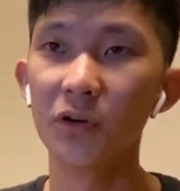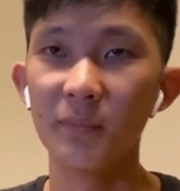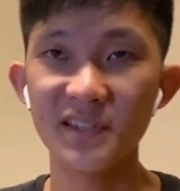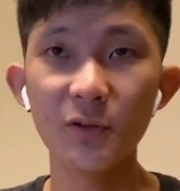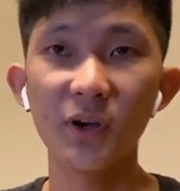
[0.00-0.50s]

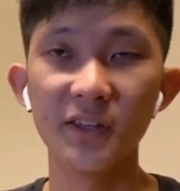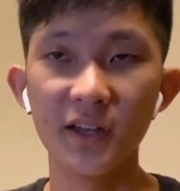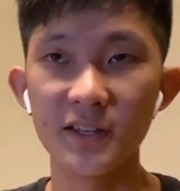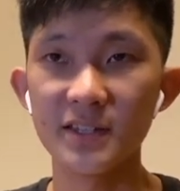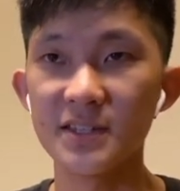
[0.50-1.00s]
Basically what it
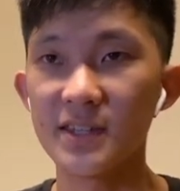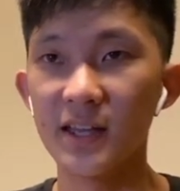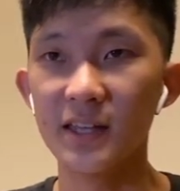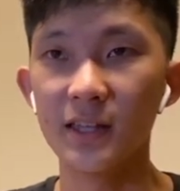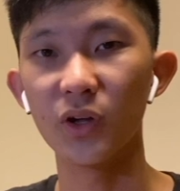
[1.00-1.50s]
does is that
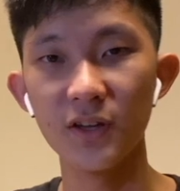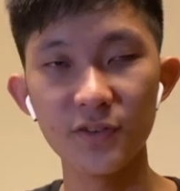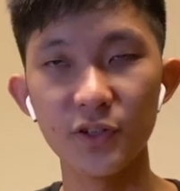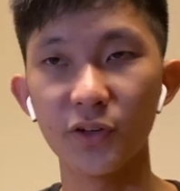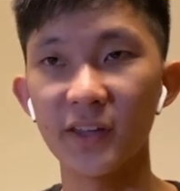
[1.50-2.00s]
it gives
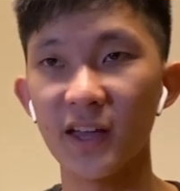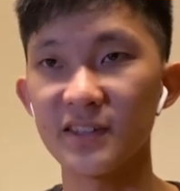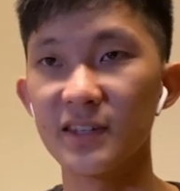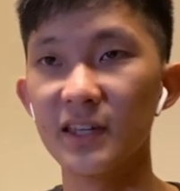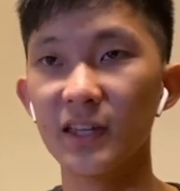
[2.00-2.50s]
your
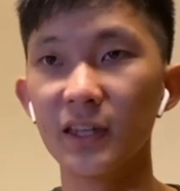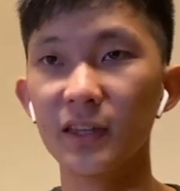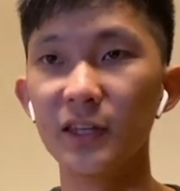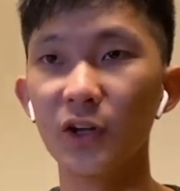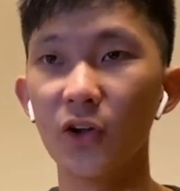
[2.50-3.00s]
text the
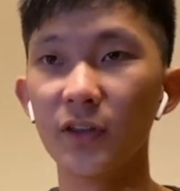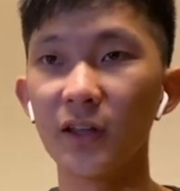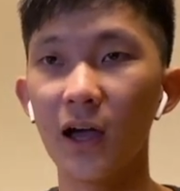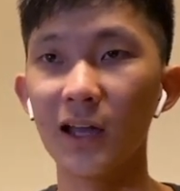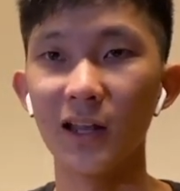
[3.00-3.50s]
neon
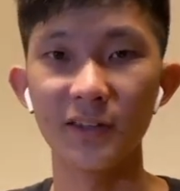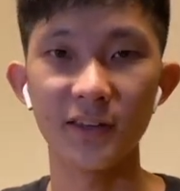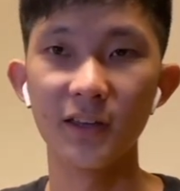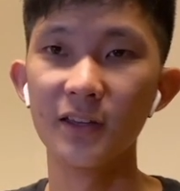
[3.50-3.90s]
highlight.